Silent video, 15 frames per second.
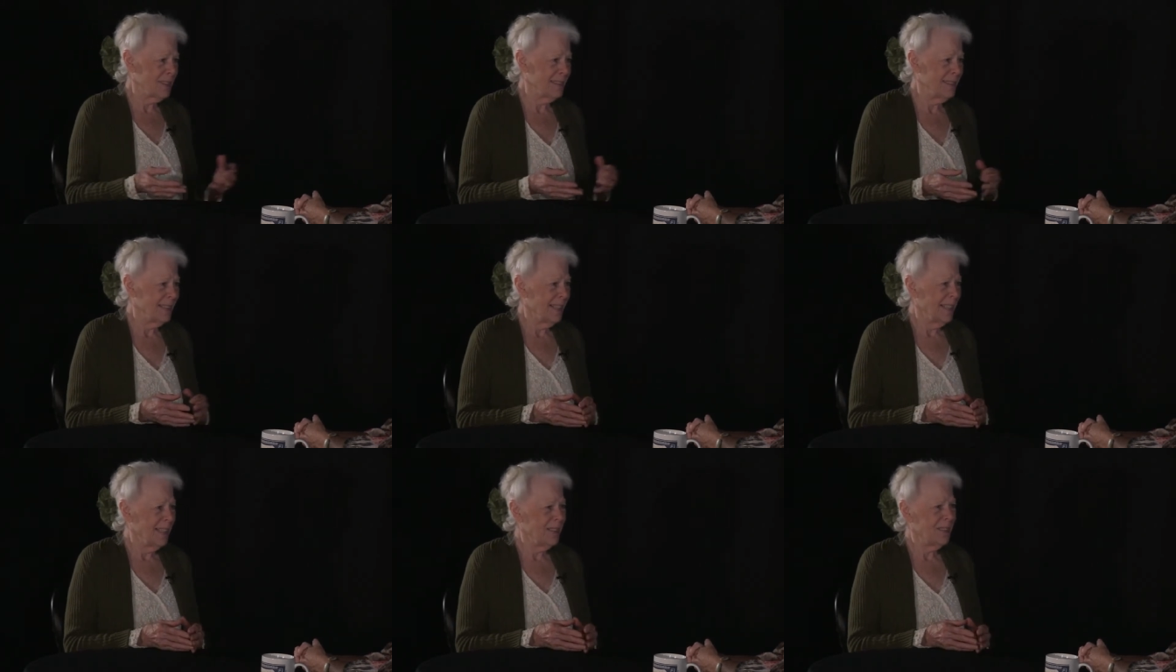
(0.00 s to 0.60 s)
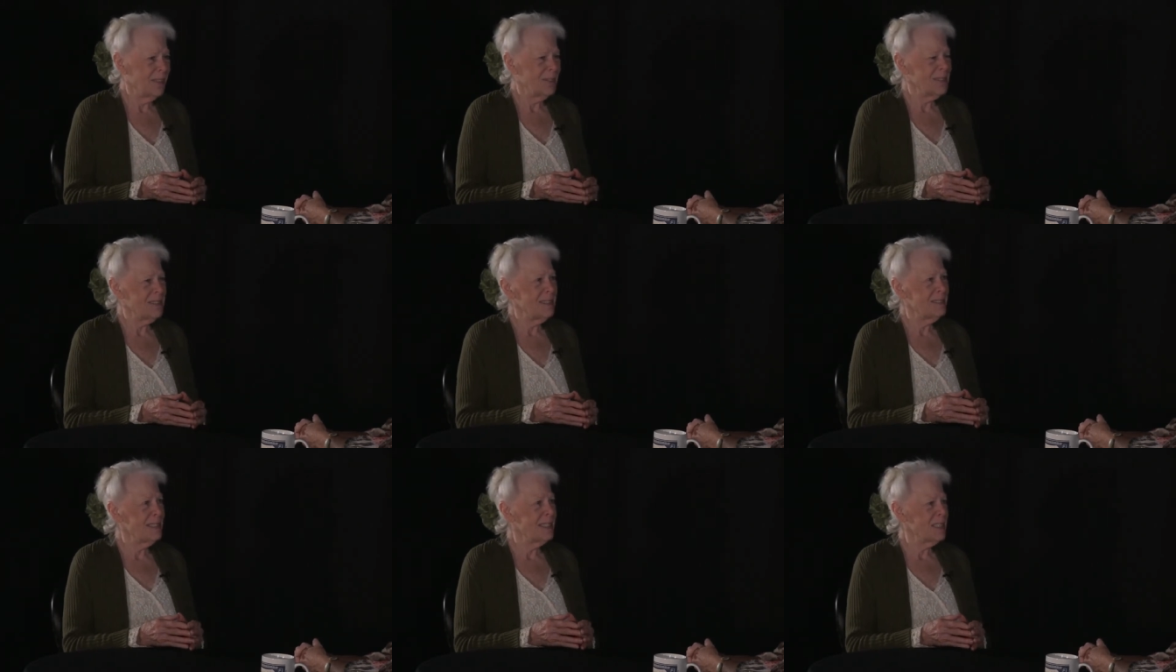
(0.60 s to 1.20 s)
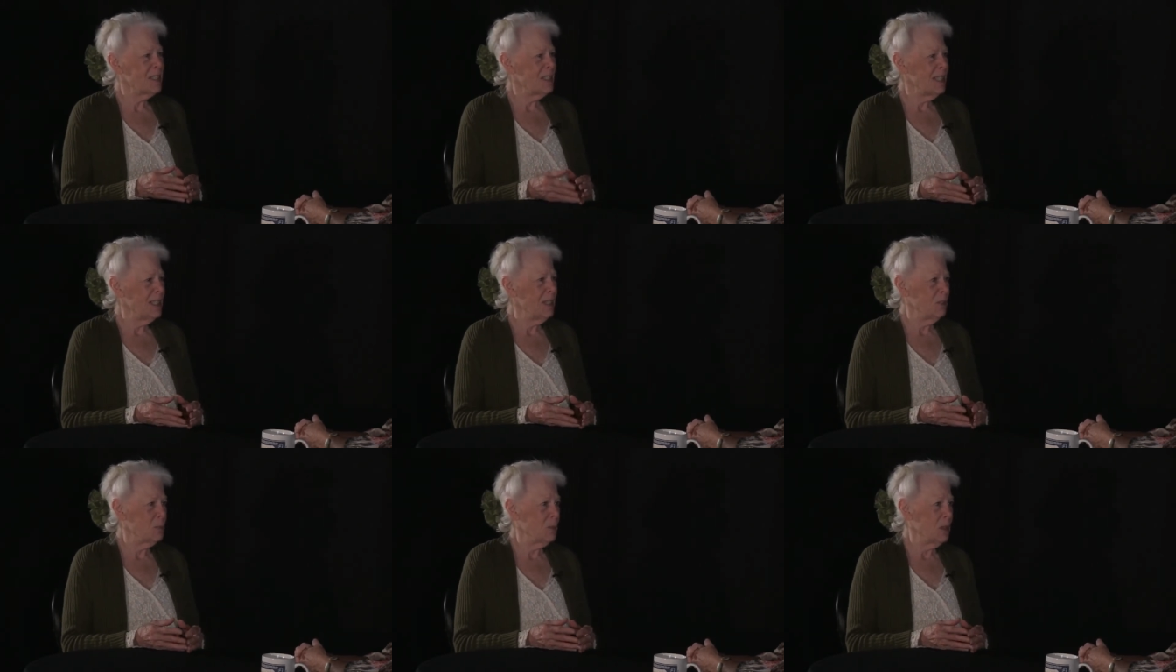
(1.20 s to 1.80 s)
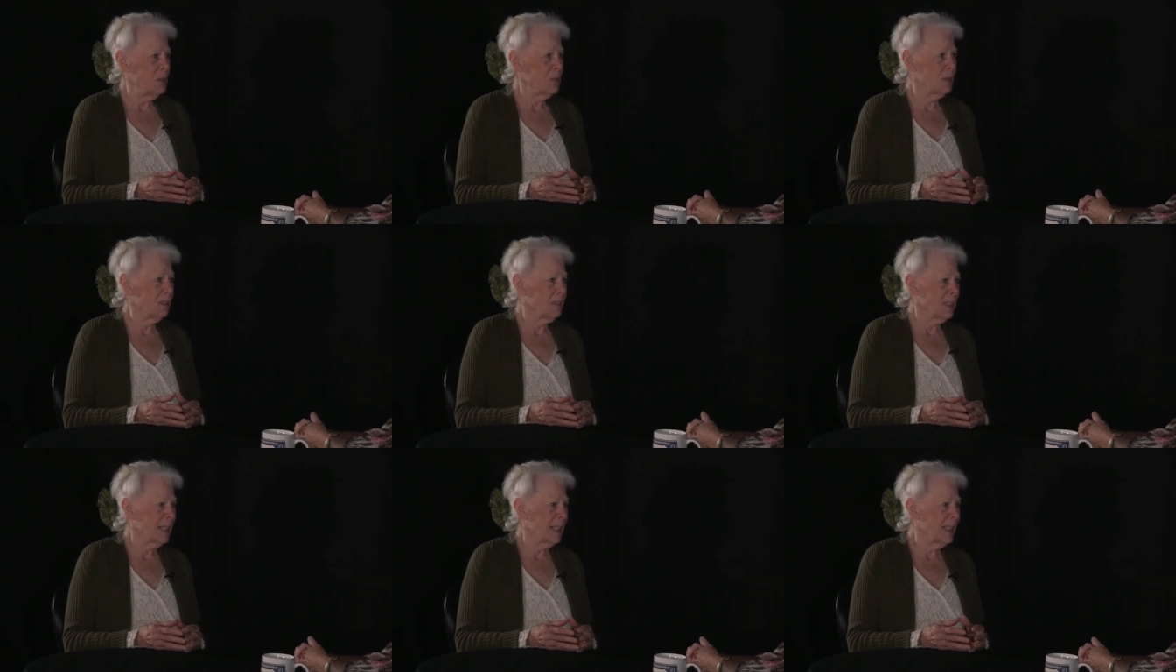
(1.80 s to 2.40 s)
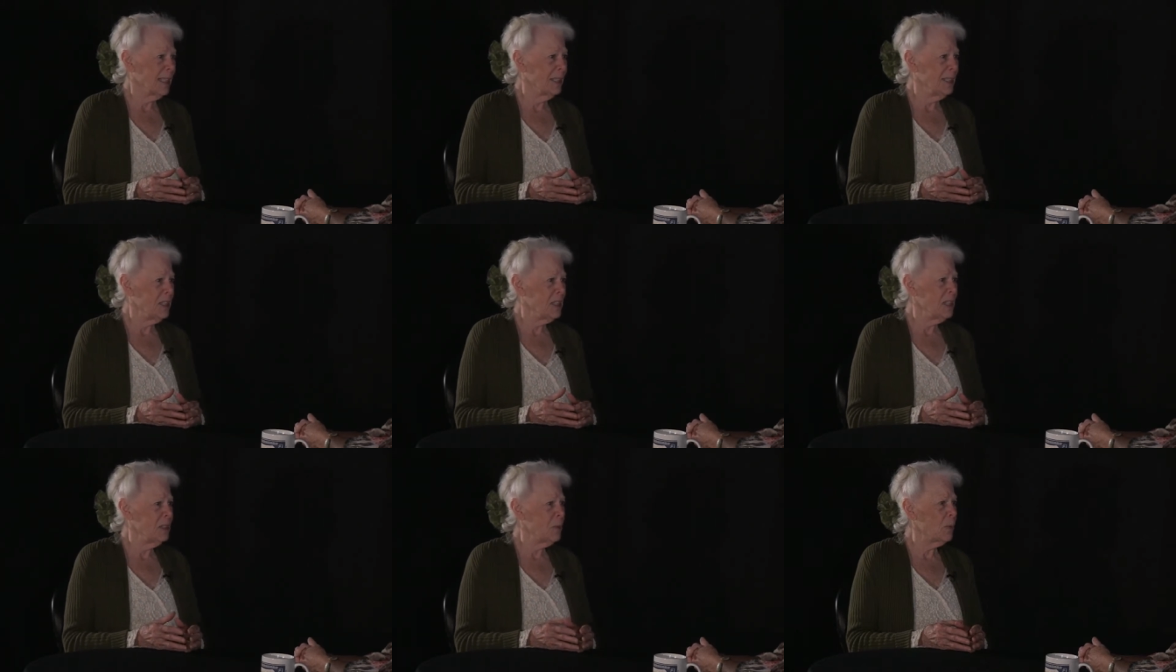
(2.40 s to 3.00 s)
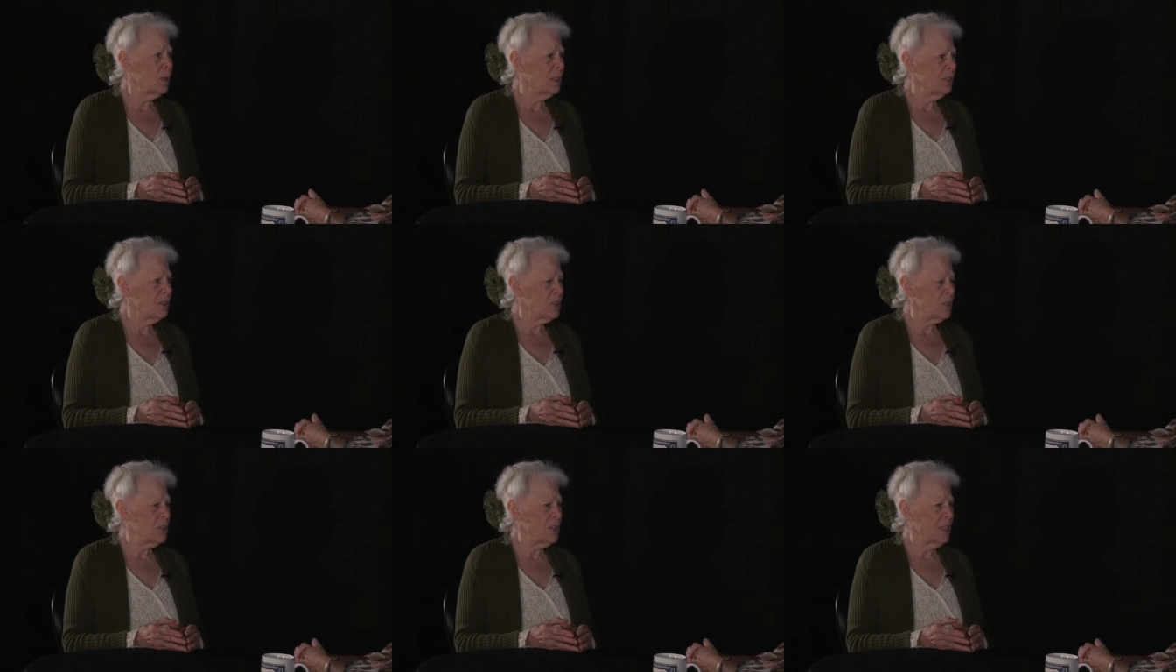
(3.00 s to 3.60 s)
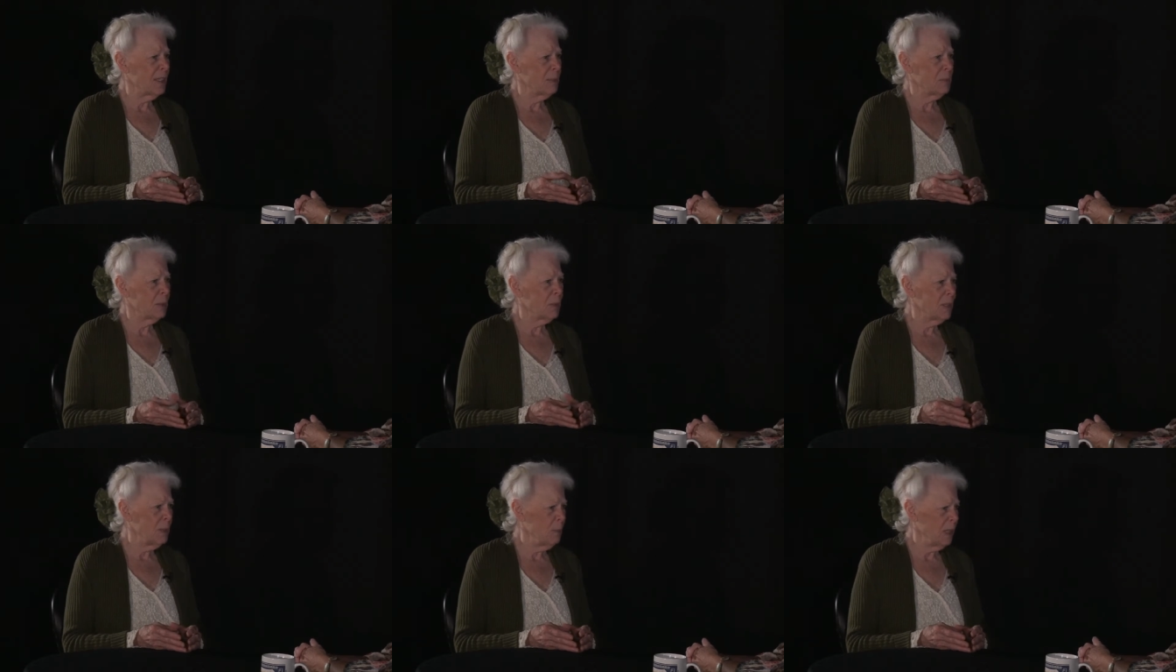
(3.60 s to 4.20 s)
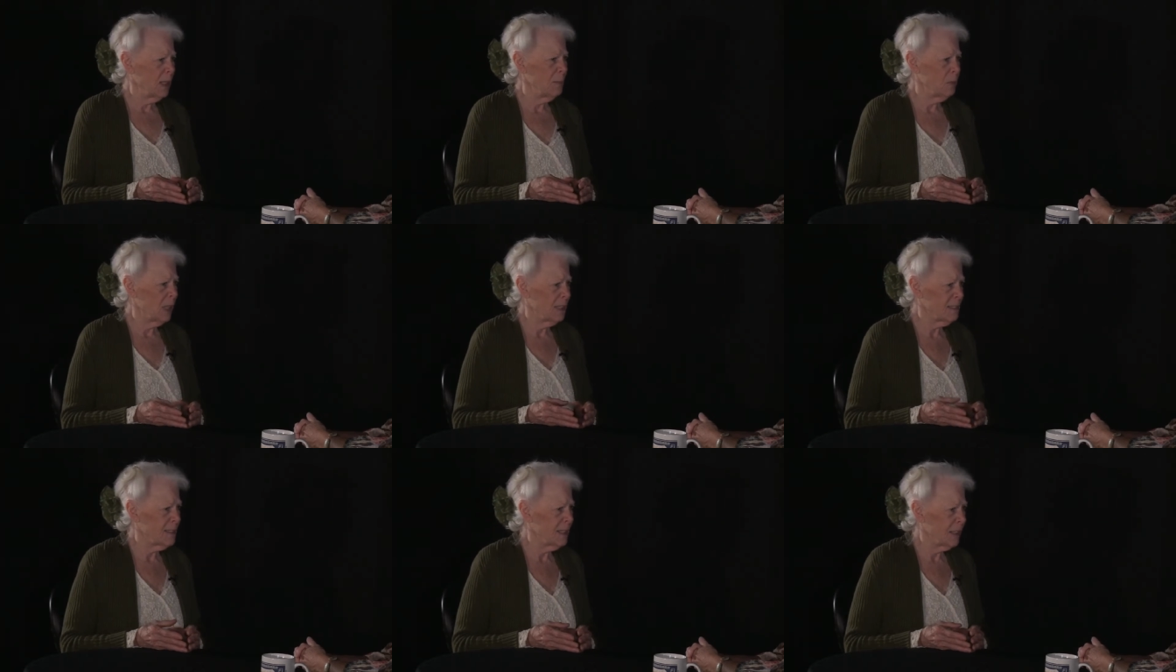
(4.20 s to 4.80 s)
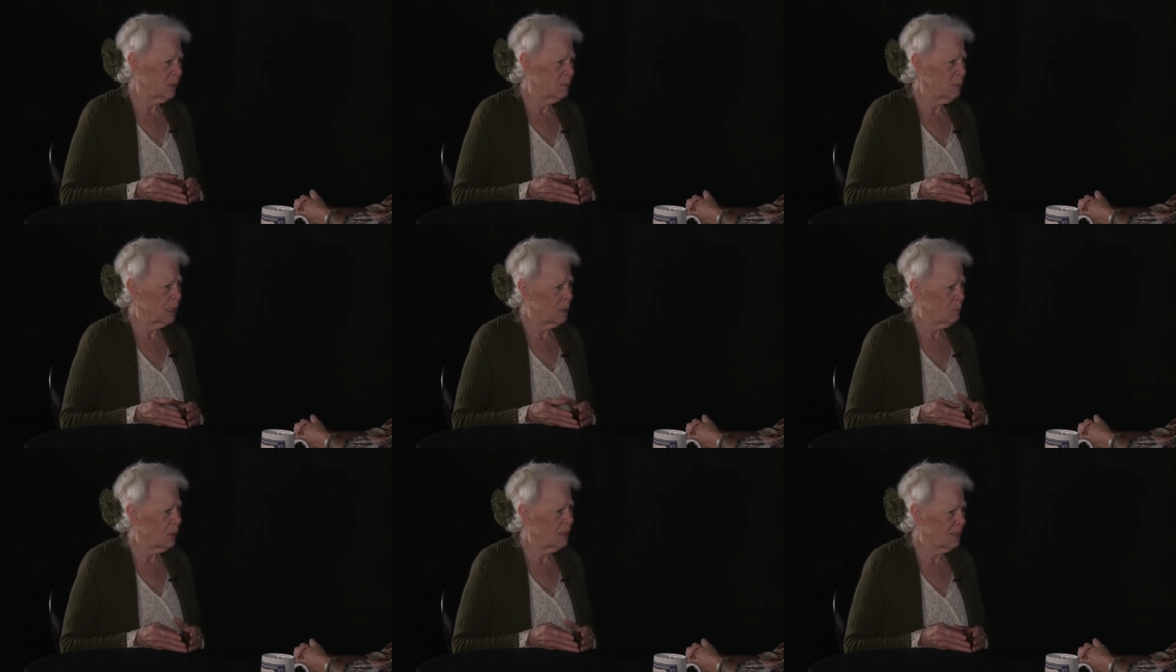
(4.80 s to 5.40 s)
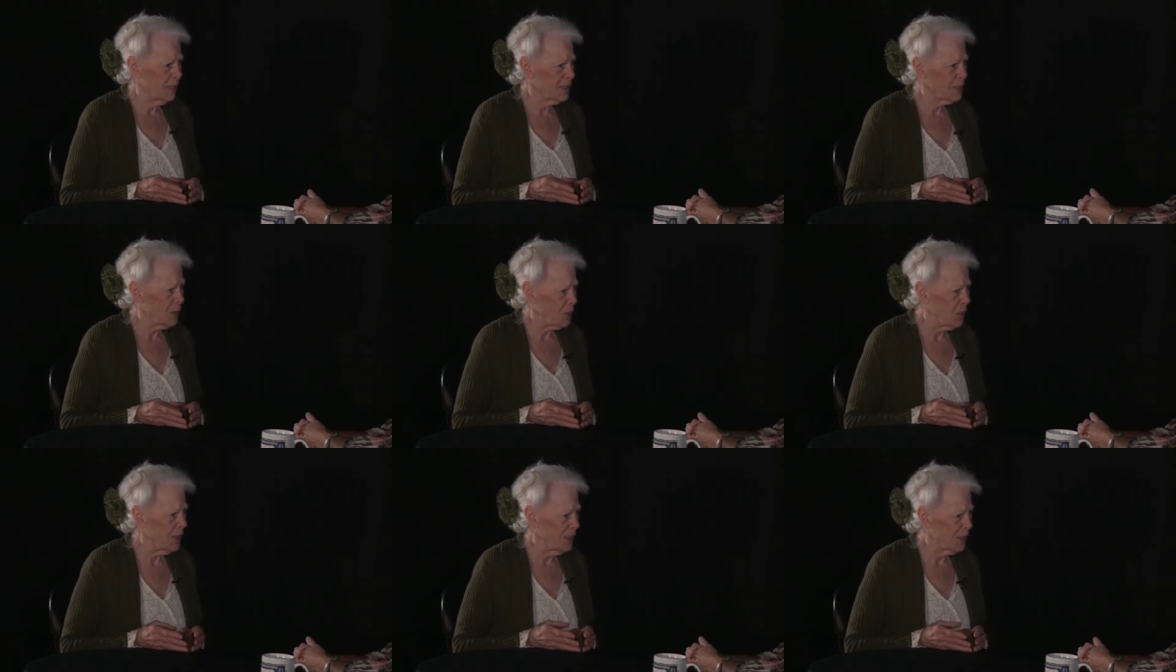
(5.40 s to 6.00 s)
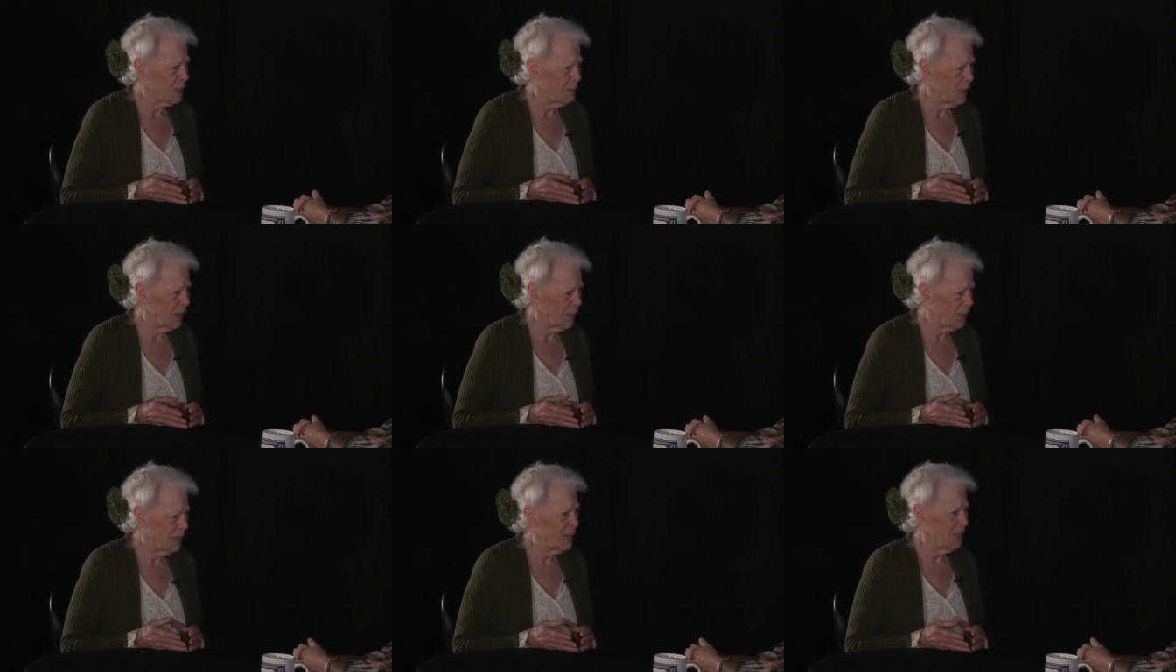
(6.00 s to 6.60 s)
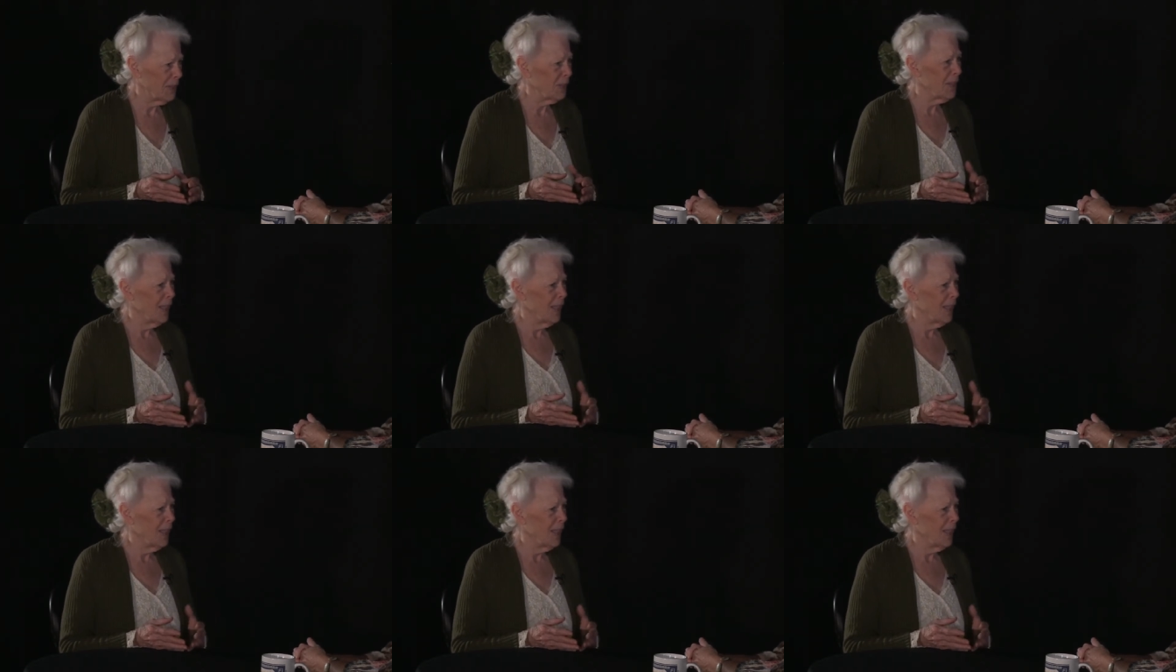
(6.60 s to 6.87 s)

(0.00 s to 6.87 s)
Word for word: And, you know, it was easy to tease when you were a little kid and you didn't quite understand about what do you mean I'm not sick or my appendix don't need to come out, you right.